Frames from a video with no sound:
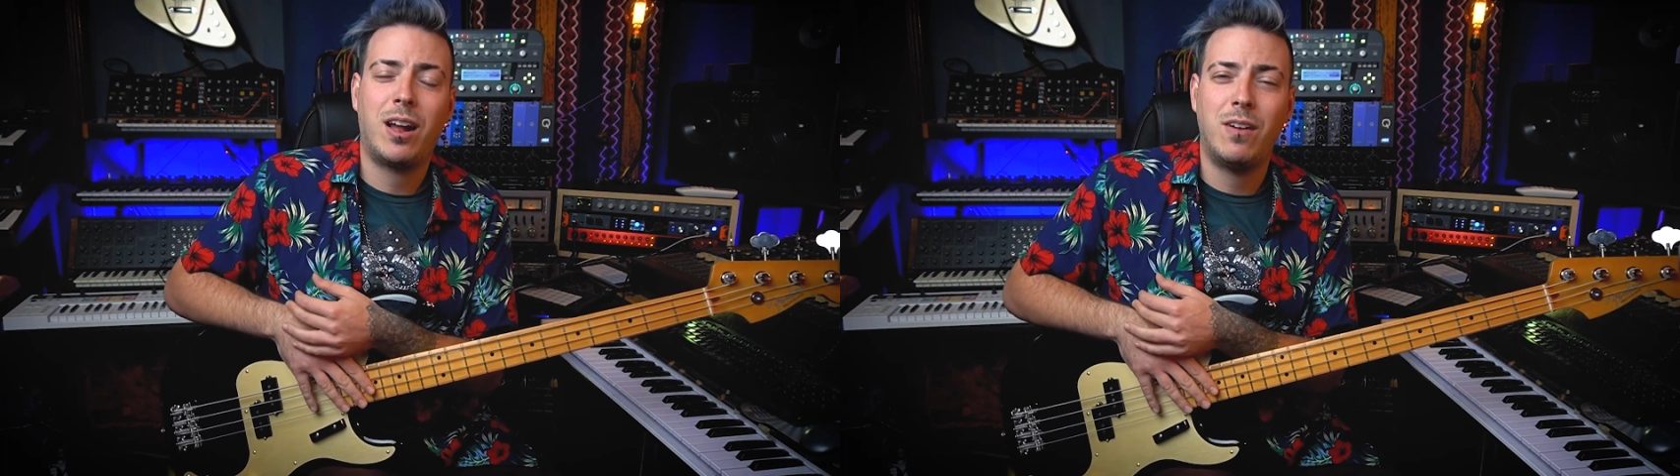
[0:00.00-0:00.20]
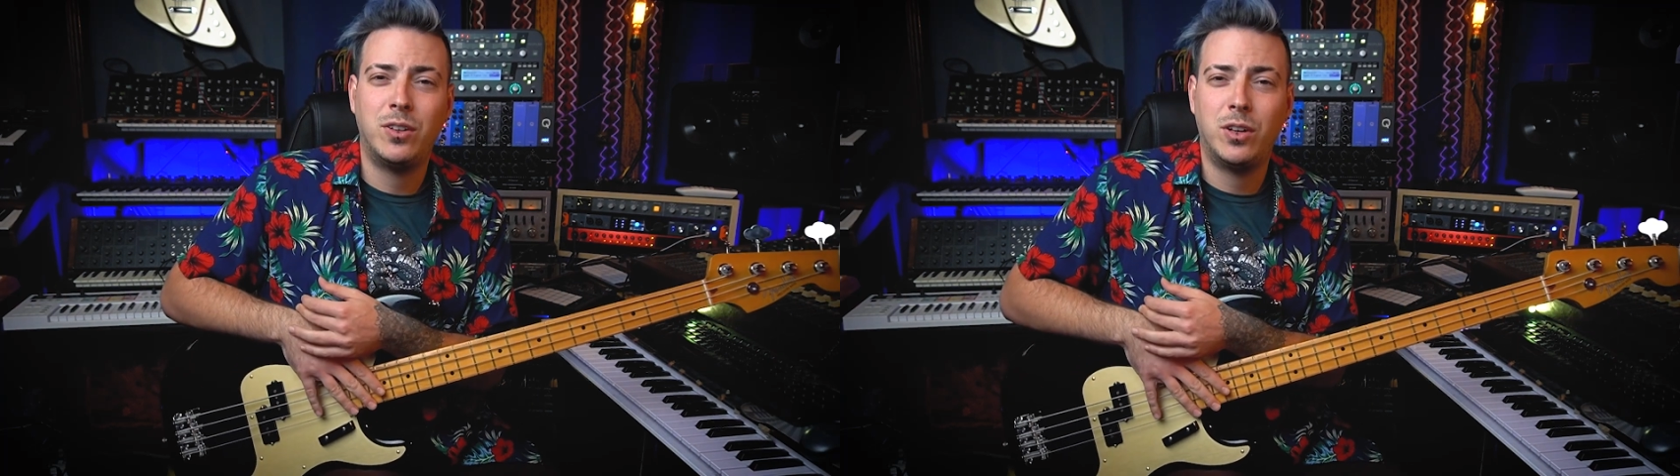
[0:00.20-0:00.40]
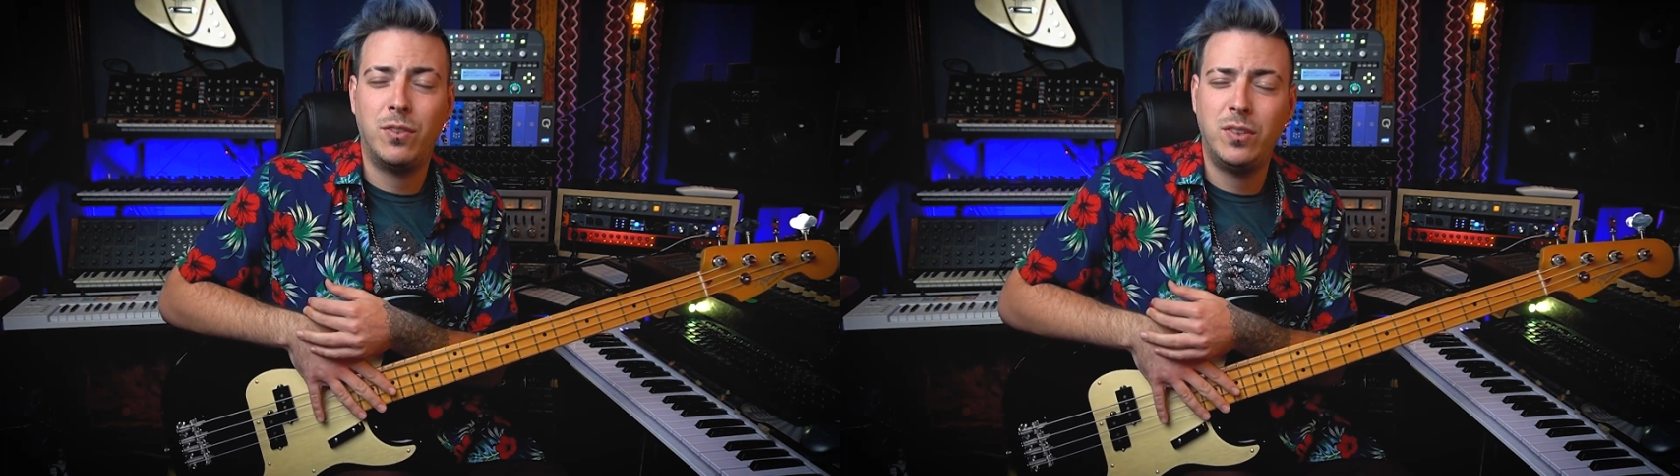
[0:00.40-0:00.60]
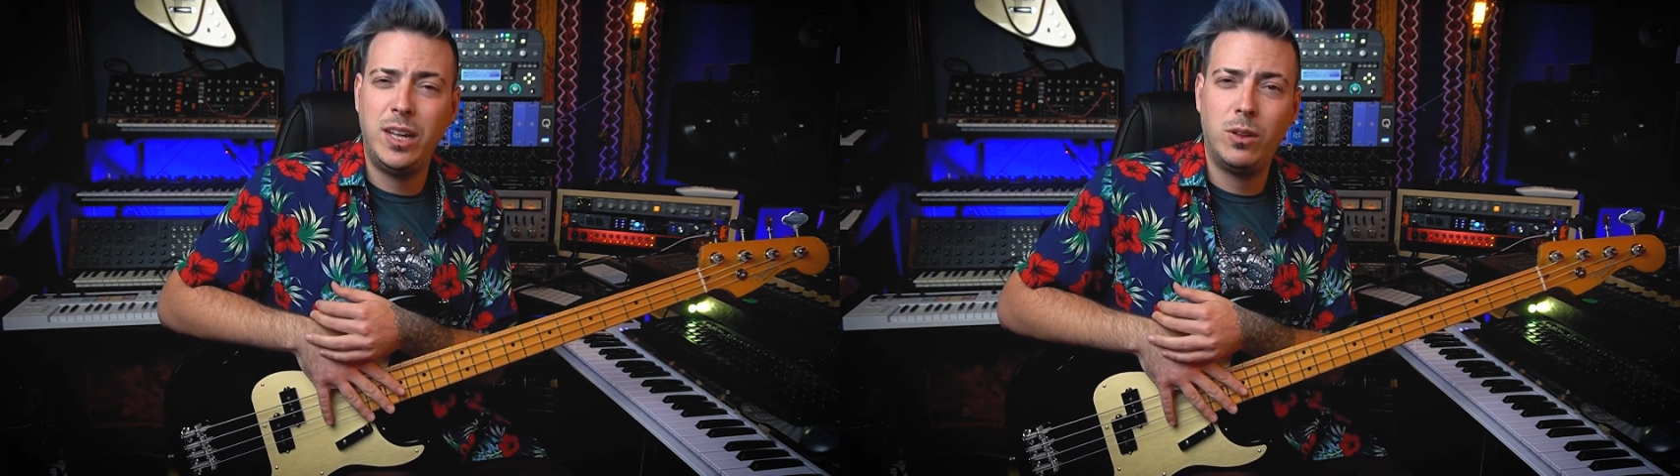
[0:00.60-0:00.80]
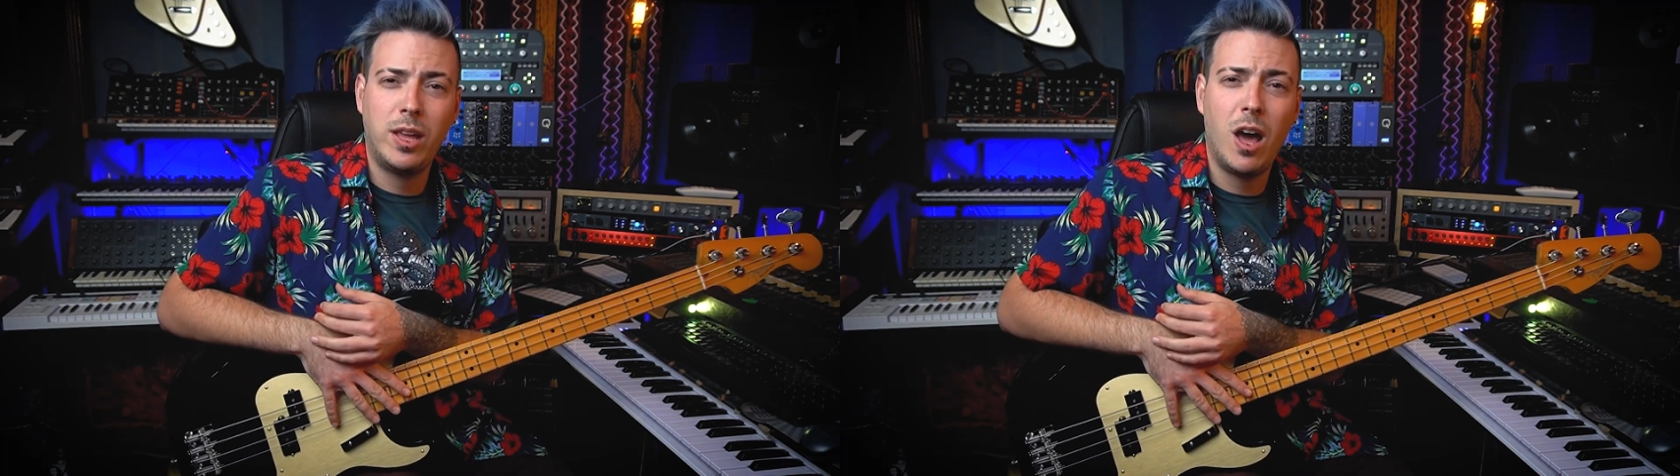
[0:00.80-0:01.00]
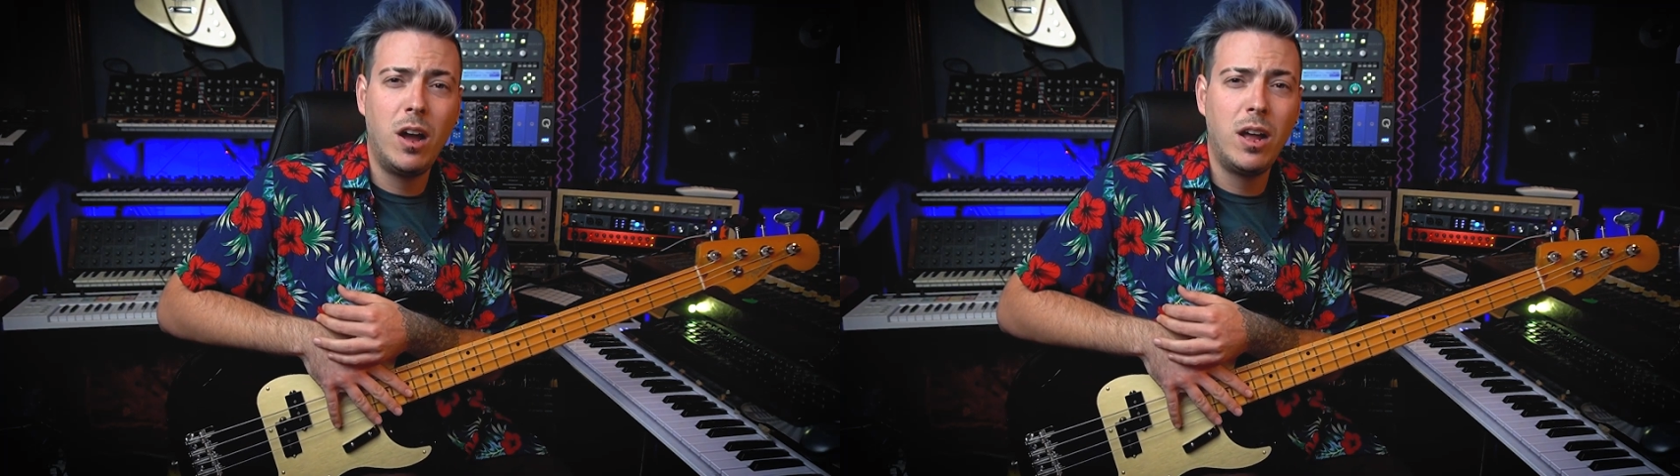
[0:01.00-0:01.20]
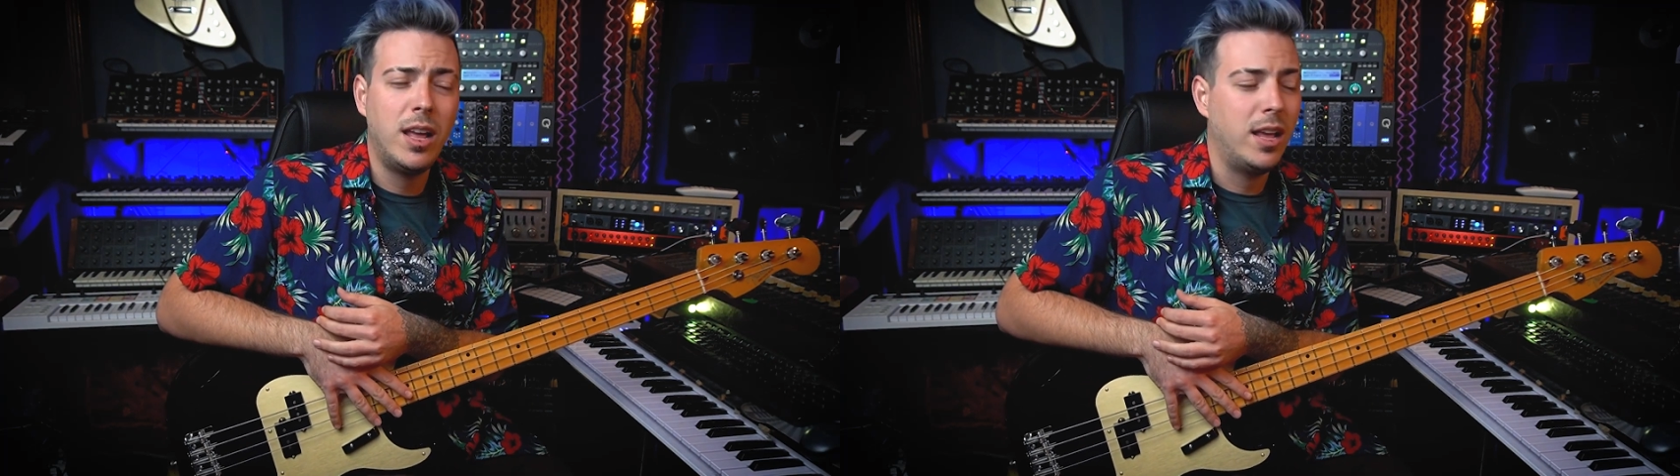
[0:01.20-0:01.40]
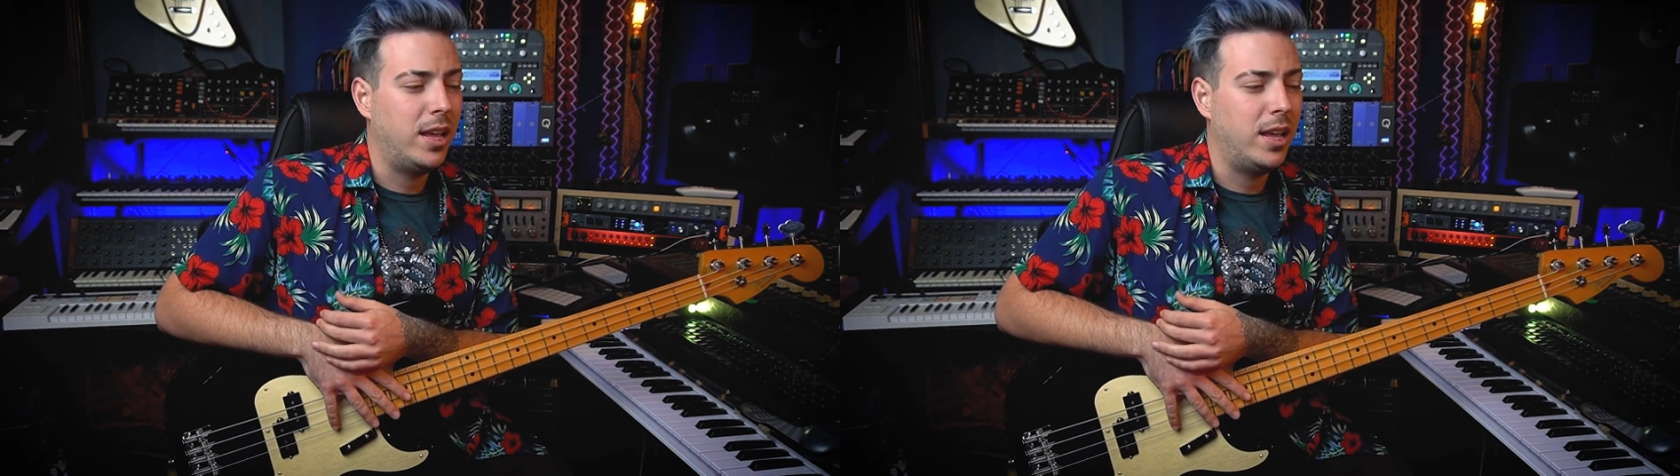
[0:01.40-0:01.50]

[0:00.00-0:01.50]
cover of Neil Young.